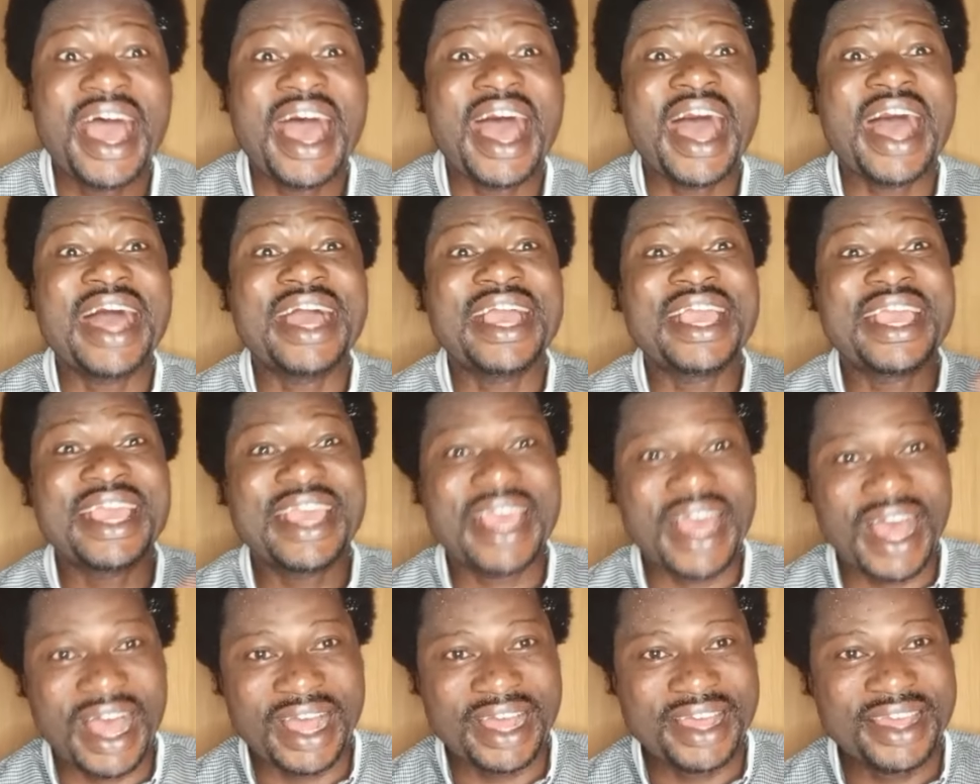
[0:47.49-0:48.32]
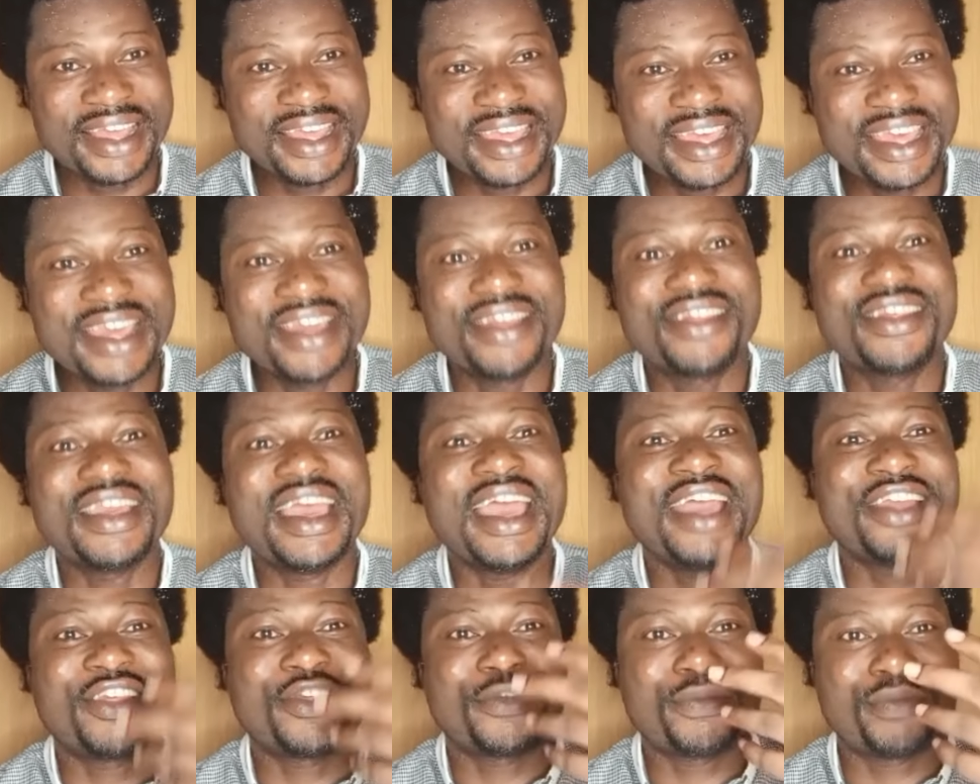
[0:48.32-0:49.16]
Anger is
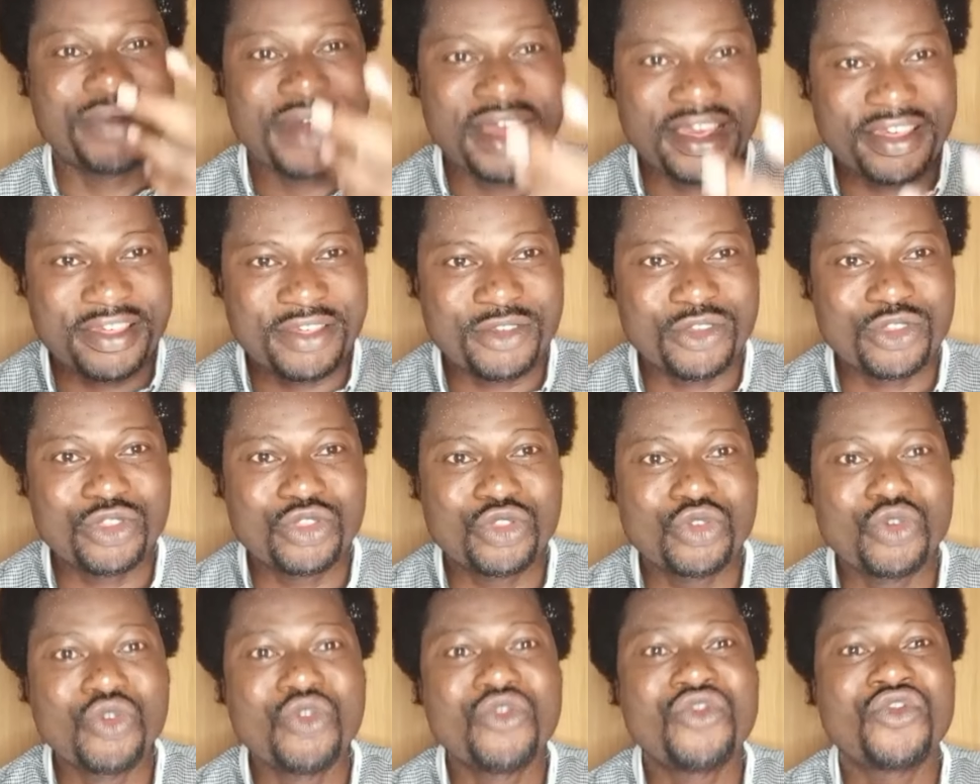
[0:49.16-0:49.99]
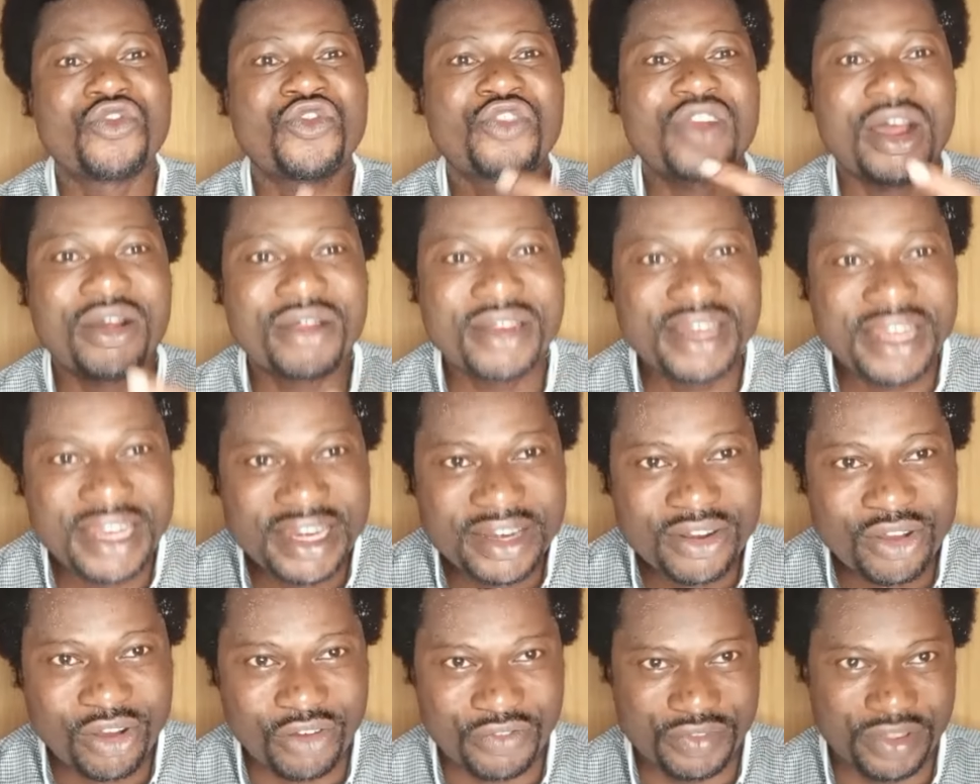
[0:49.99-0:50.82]
expressed through
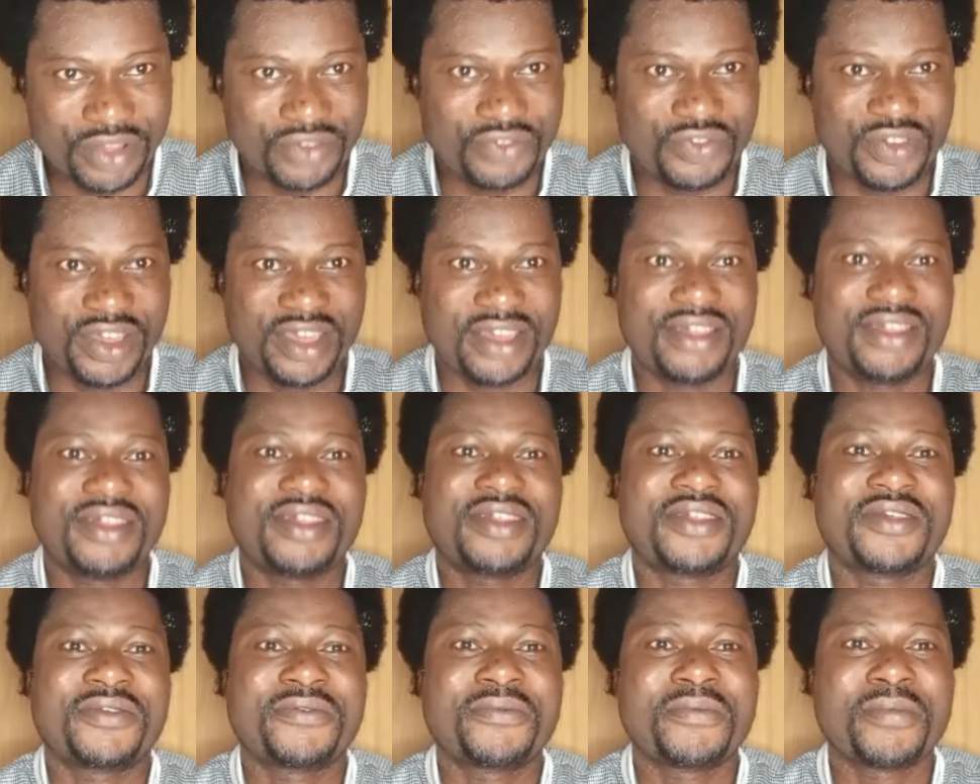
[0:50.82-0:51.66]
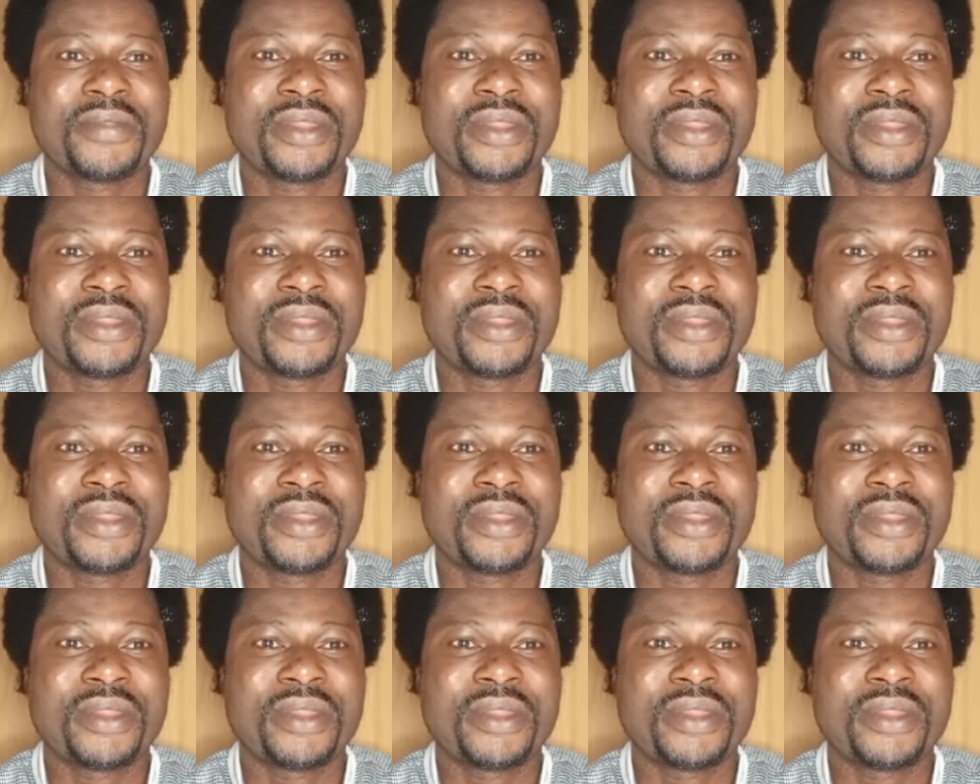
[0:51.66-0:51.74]
frowning of the face.